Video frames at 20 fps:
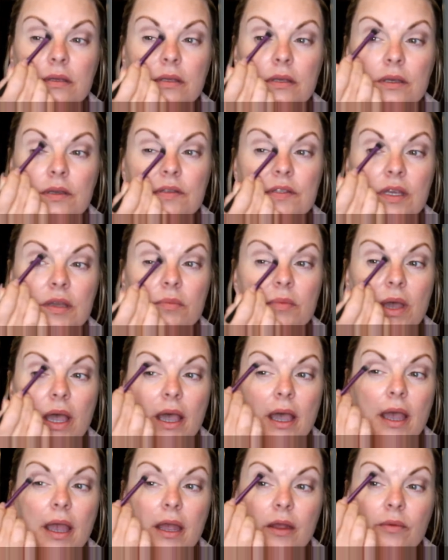Using
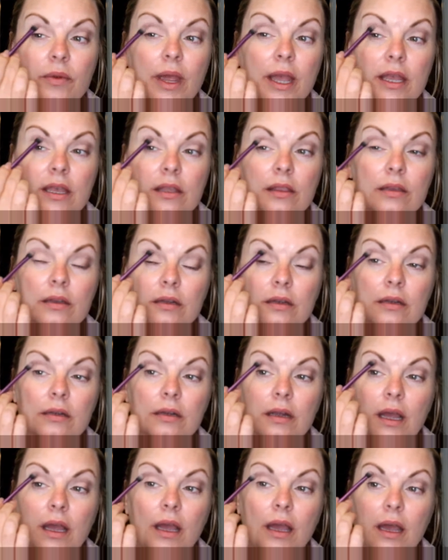my
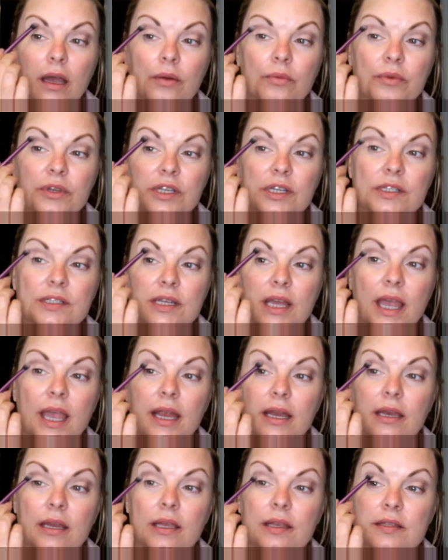regular Real
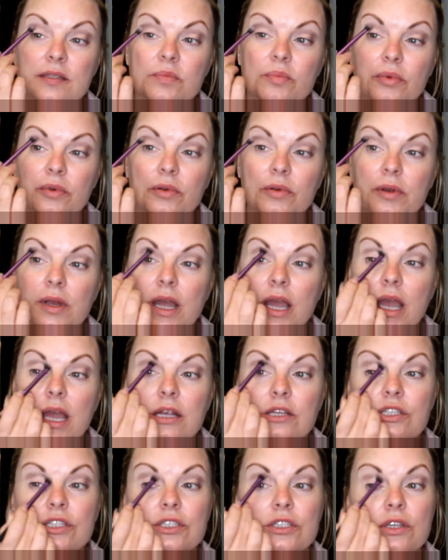Techniques
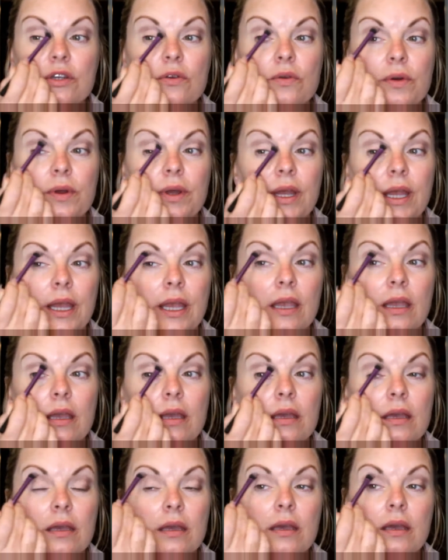brush, going
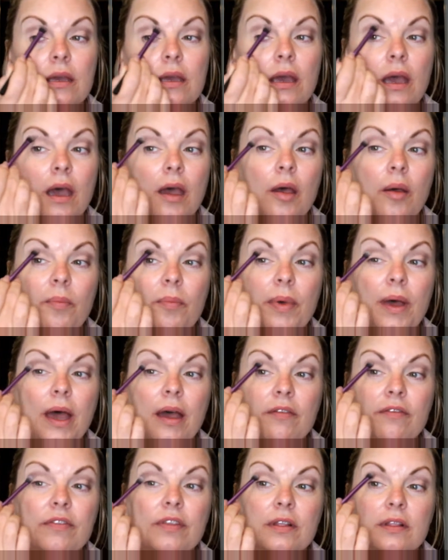
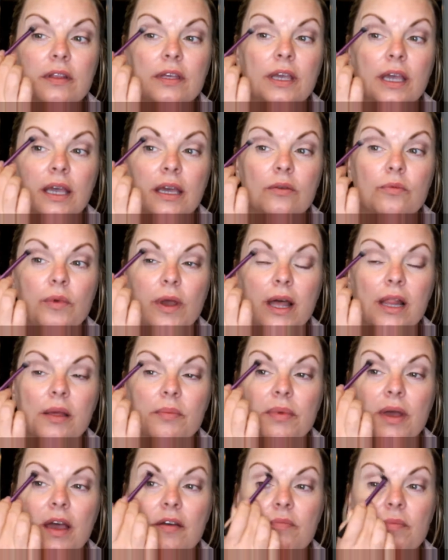above the lid, well
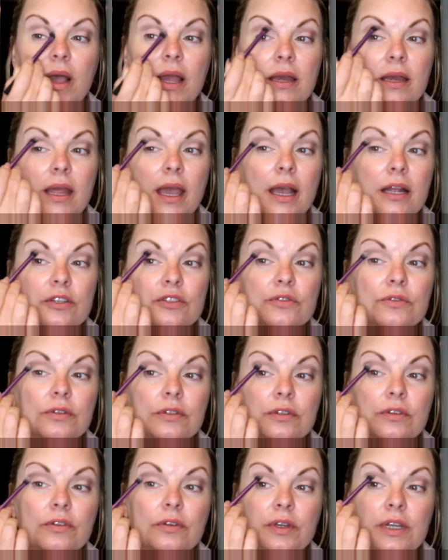above my natural
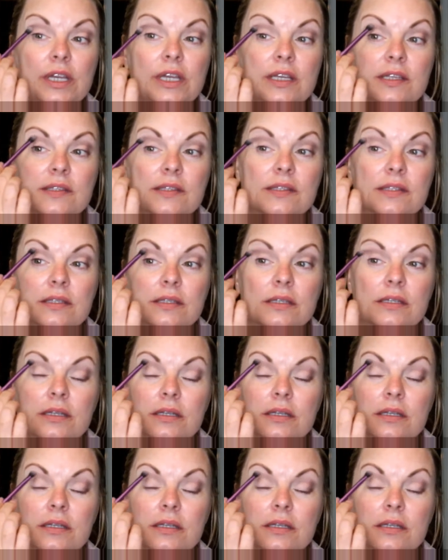crease.